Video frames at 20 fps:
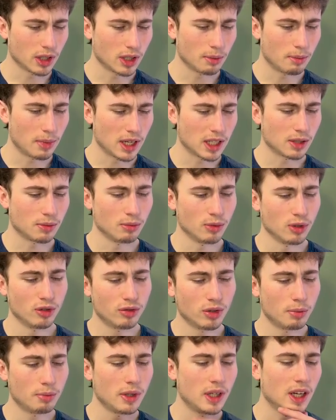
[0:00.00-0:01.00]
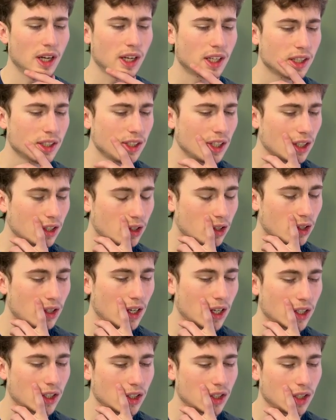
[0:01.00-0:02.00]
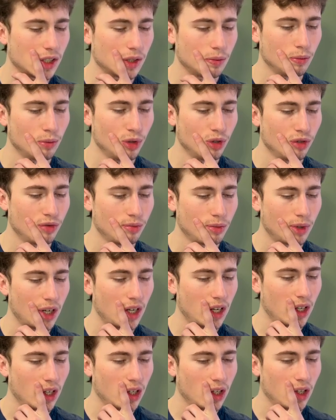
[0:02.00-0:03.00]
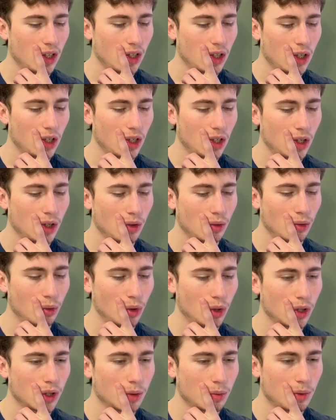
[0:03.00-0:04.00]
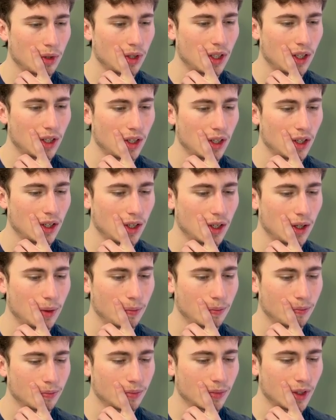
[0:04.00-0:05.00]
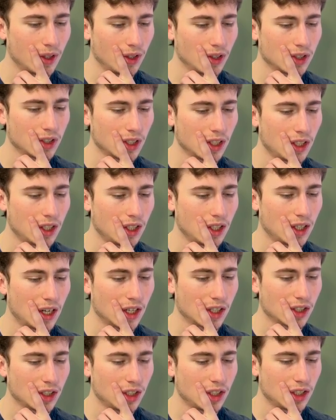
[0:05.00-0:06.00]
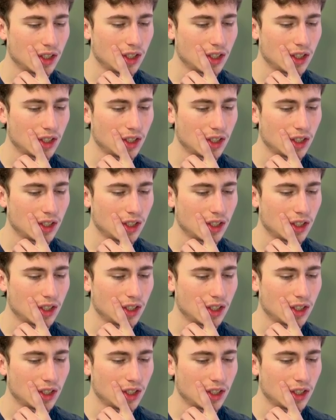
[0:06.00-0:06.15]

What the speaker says: best move would be. I guess I could actually just move my rook, but then it looks like he can actually just